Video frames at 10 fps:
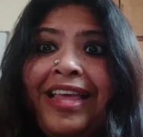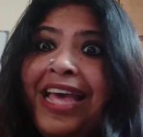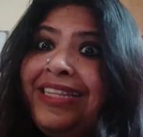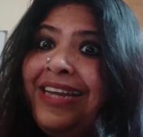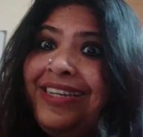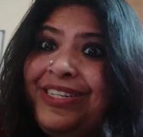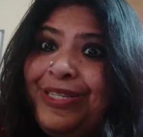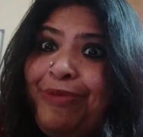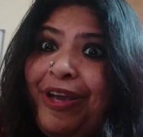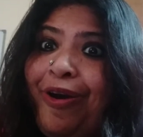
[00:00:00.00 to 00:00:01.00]
that it is
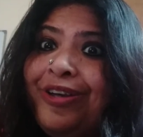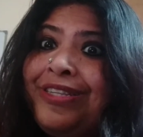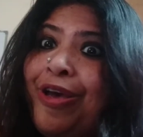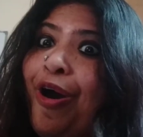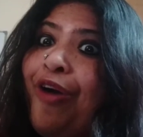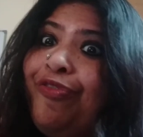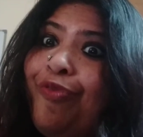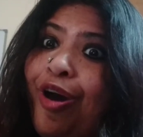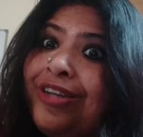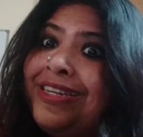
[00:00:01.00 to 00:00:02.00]
because of
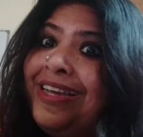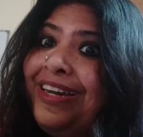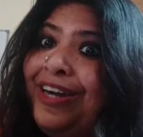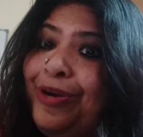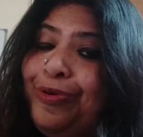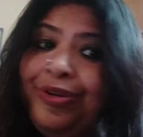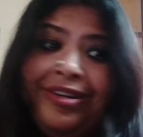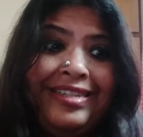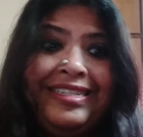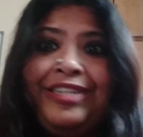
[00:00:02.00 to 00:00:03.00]
what
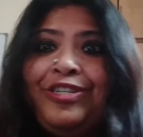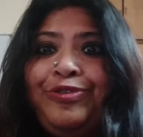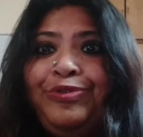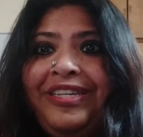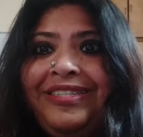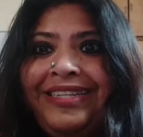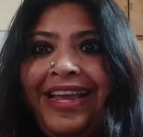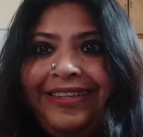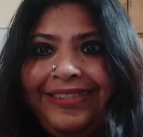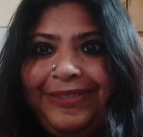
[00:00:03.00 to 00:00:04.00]
Garud did to these
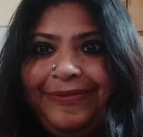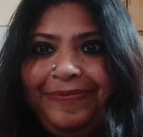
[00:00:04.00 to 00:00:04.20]
snakes.